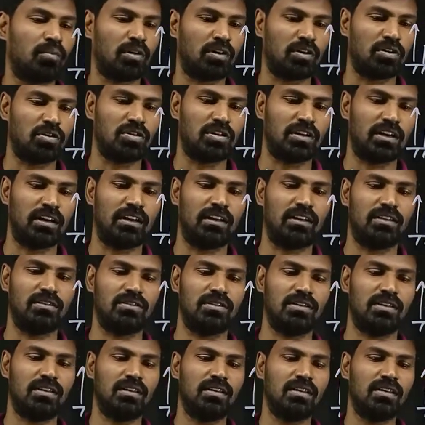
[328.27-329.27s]
potential
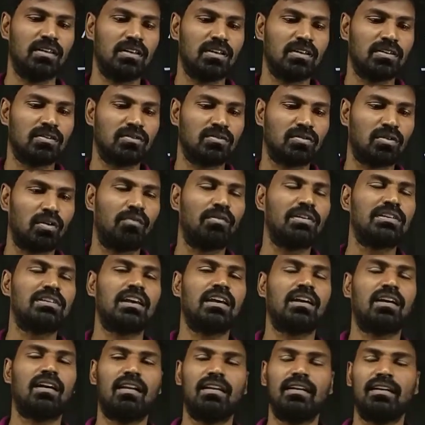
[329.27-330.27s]
energy, so which
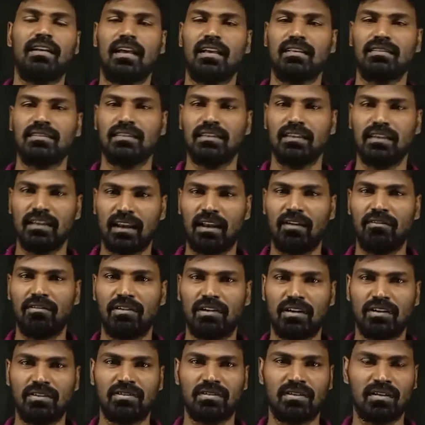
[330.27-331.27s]
I call it as
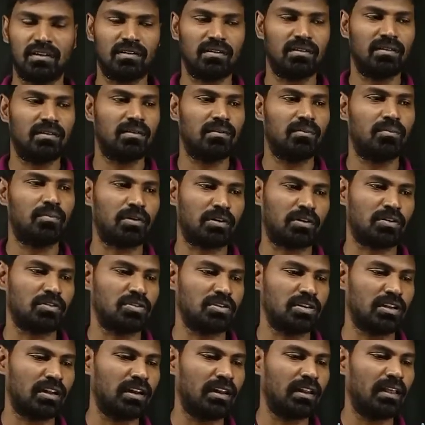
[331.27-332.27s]
gravitational
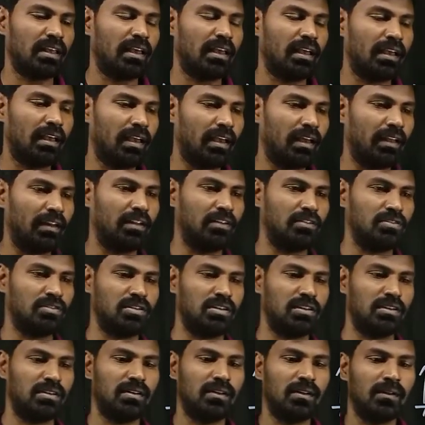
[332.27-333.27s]
potential
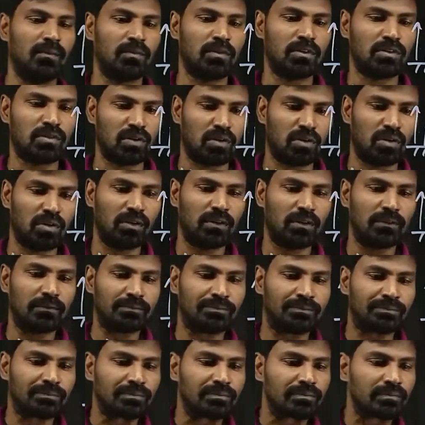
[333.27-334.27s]
energy. So
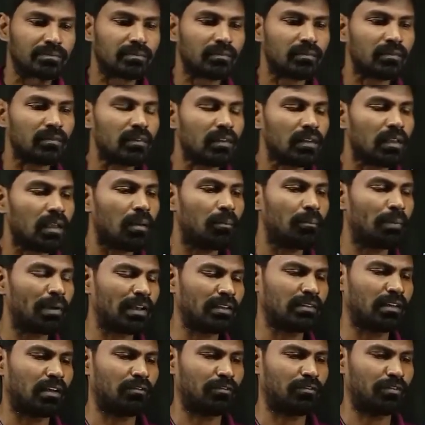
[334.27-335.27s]

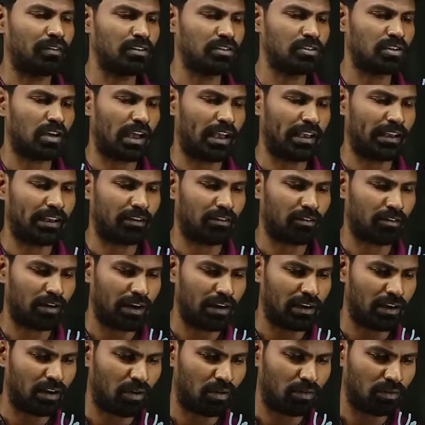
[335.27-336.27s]
because of which I can
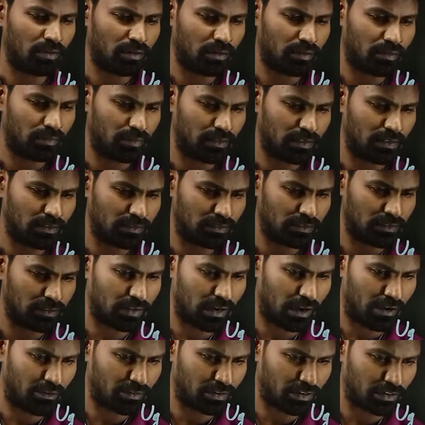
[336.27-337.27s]
write down this
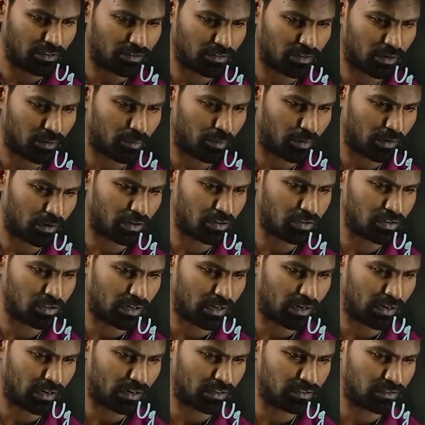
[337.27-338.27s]
gravitational
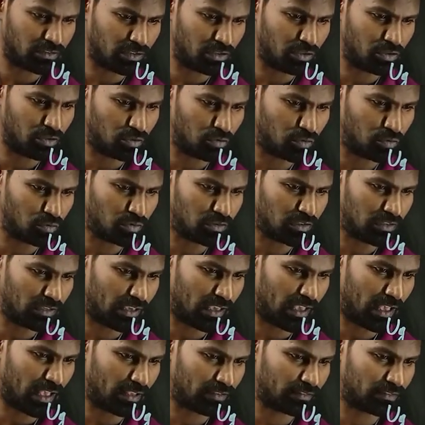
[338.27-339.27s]
potential energy Ug
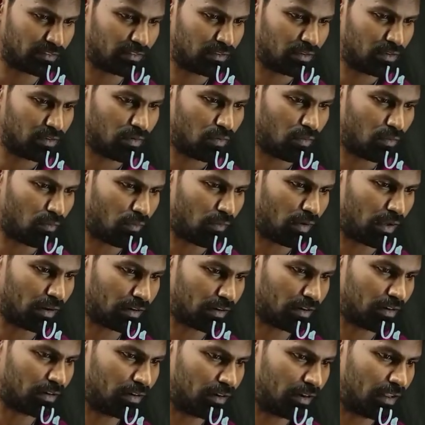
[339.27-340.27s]
as
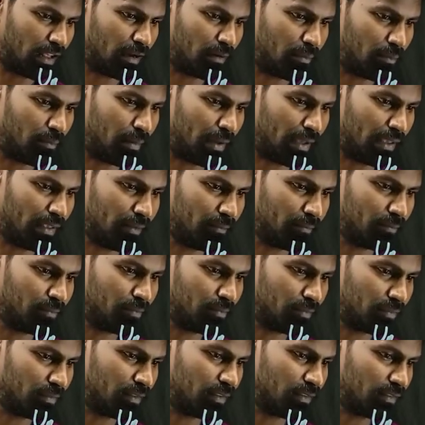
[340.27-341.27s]
work done by
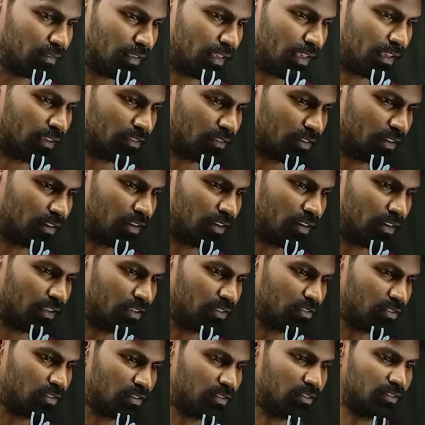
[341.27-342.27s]
this external
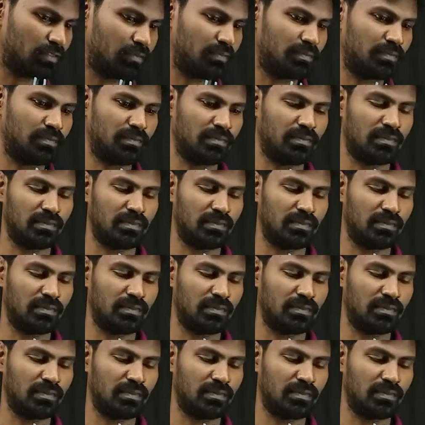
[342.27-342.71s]
agent.